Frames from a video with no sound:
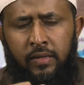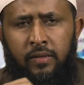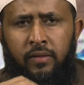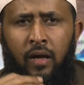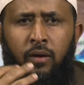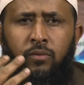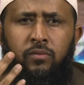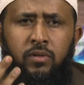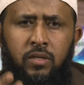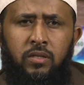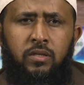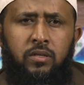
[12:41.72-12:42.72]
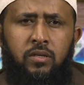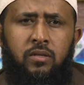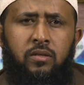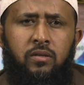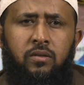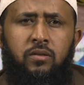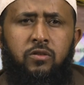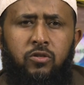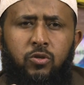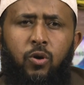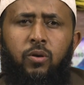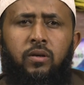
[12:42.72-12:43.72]
Now this
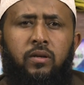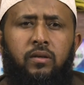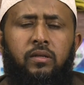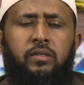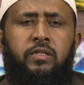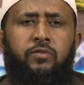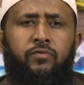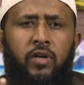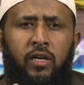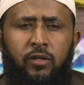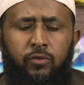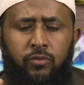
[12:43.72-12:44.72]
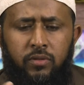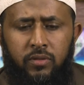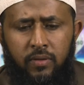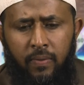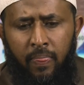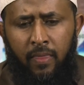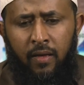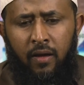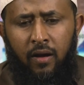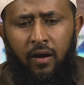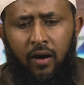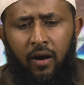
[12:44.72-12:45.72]
stock is valued
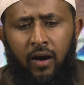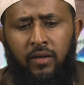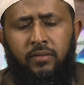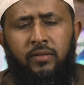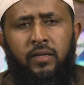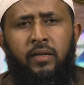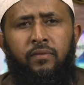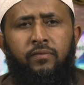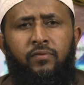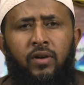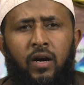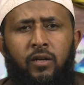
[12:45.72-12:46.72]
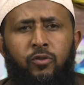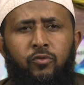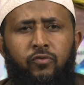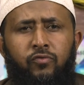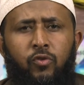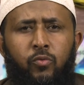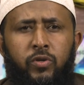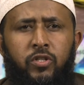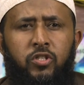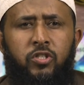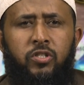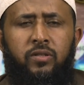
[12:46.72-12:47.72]
at the value for
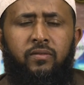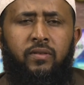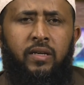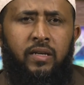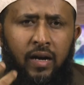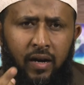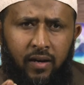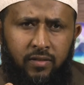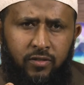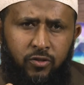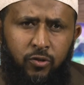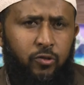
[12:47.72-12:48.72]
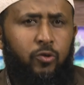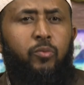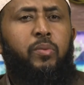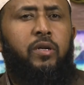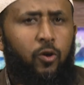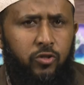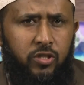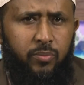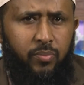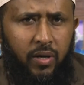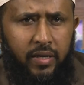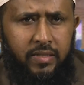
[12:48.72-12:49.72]
which they are. So it could be cost
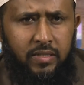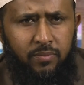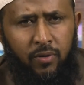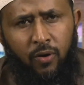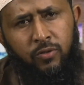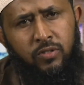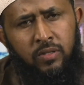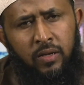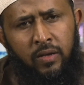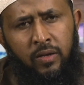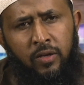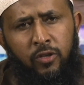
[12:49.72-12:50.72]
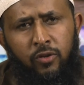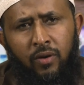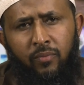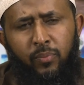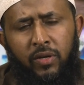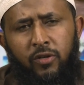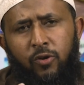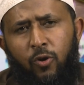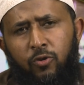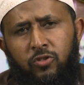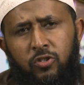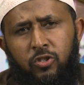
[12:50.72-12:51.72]
price, because you have paid
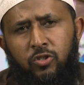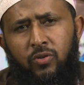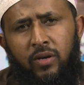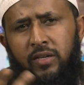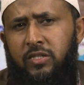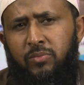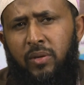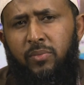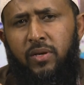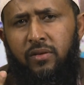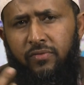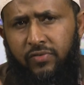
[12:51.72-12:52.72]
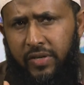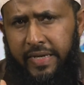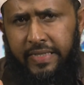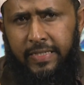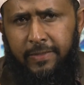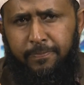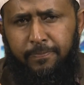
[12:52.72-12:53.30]
cost, insurance, maybe, and freight.